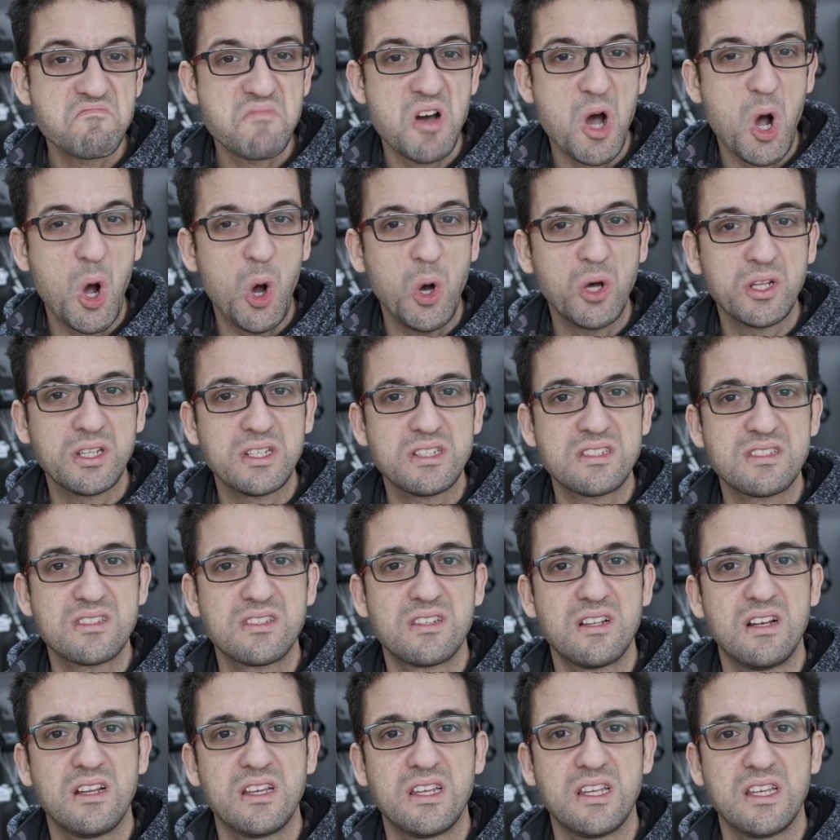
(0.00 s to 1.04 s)

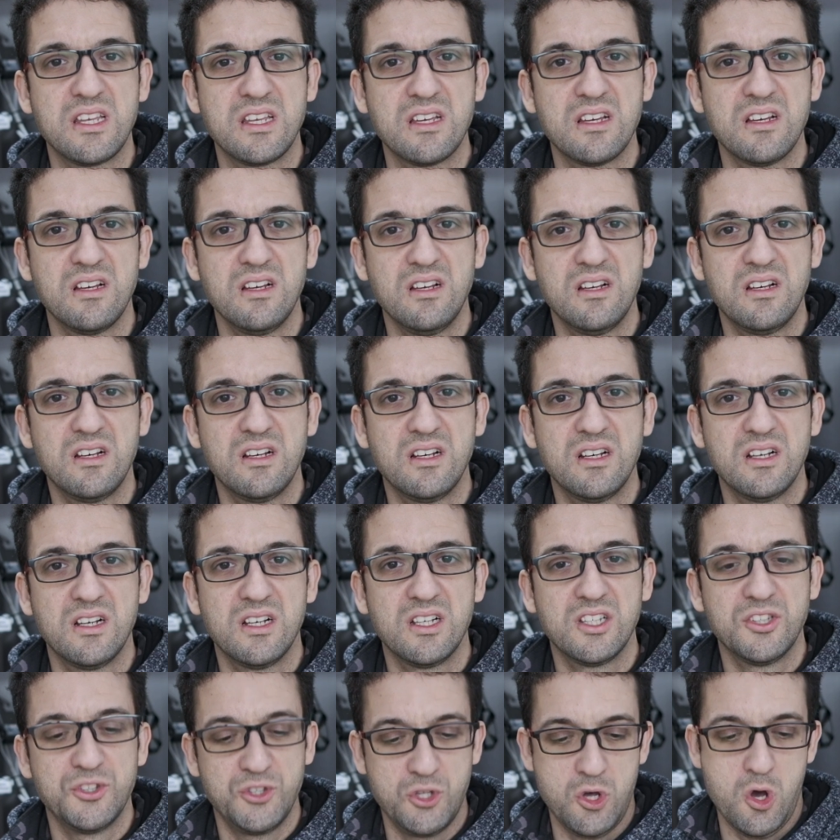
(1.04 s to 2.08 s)
Honestly,
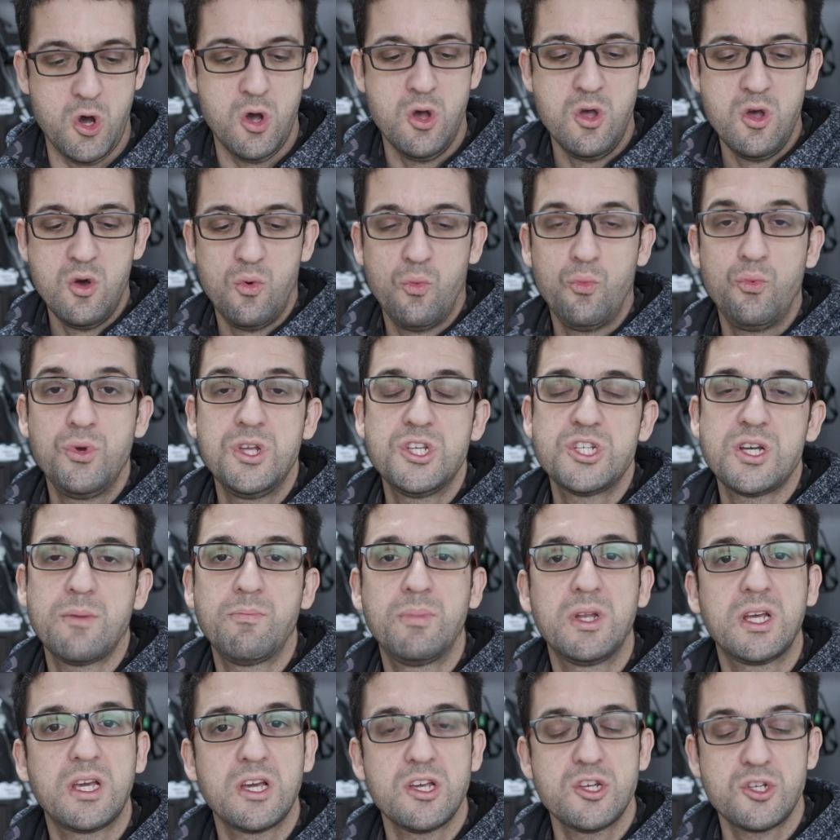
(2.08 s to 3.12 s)
no. Which
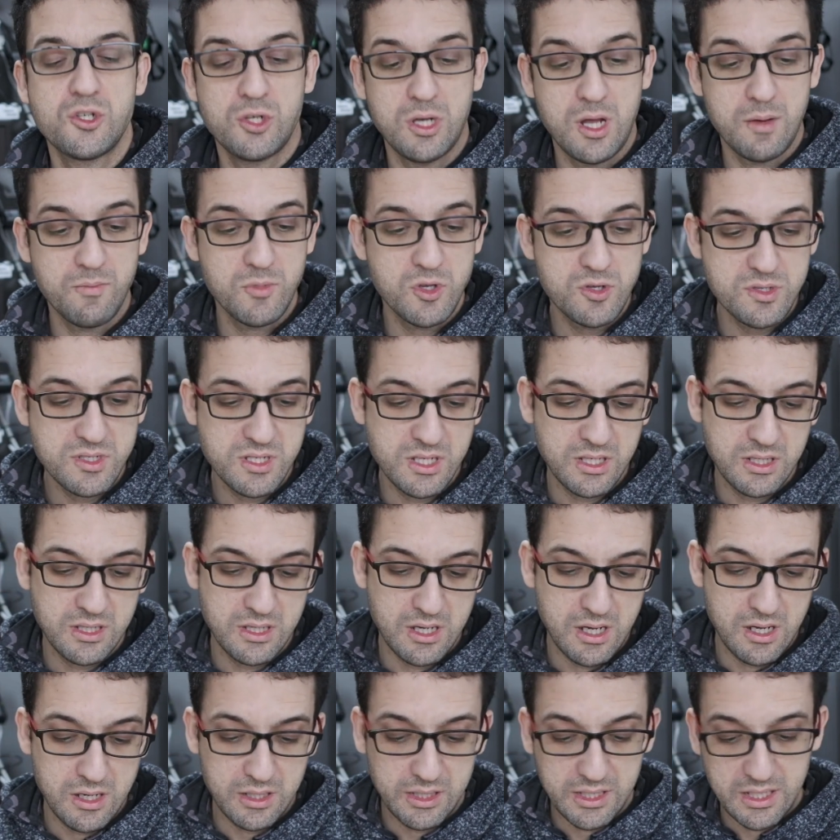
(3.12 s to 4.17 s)
application I'm using,
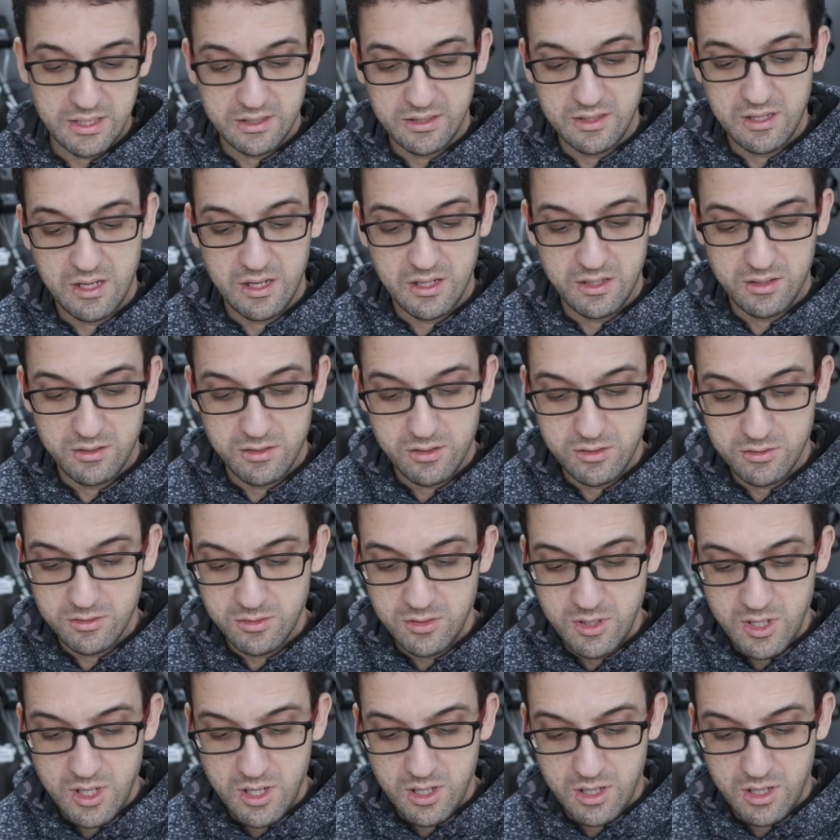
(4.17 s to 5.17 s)
I can tell you.